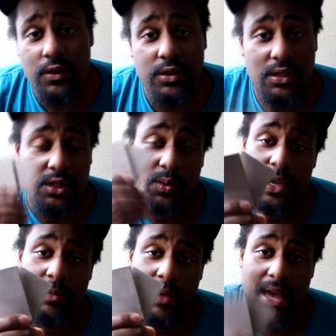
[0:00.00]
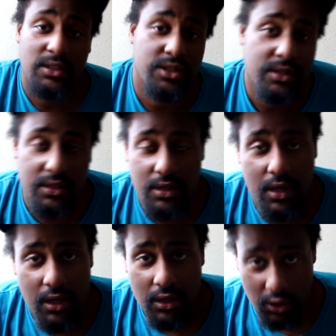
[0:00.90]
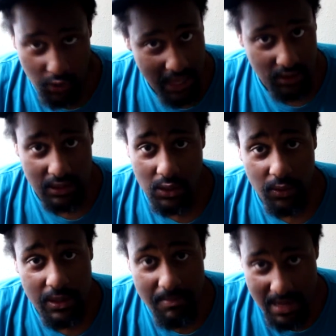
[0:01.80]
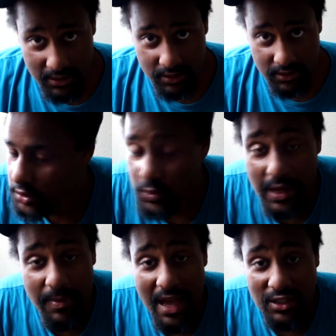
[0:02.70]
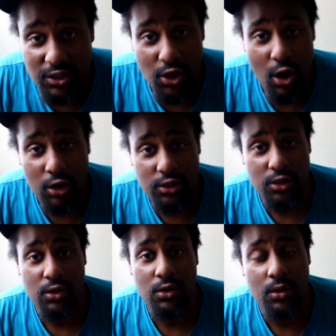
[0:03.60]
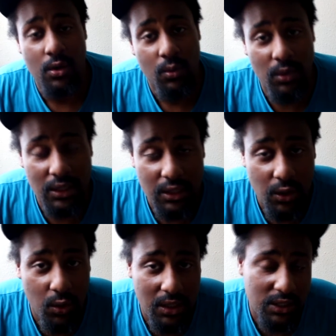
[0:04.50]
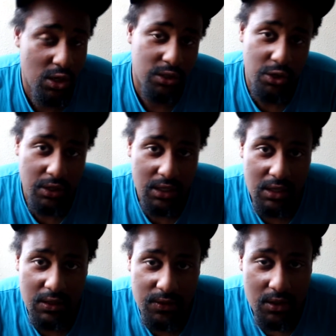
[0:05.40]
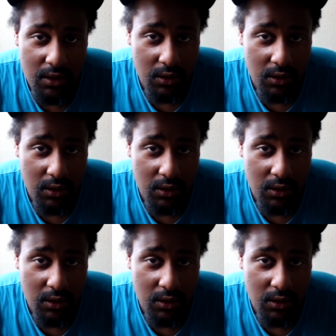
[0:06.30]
using suede patches: you don't have to deal with a mess. Suede patches are also one of the quickest alternatives.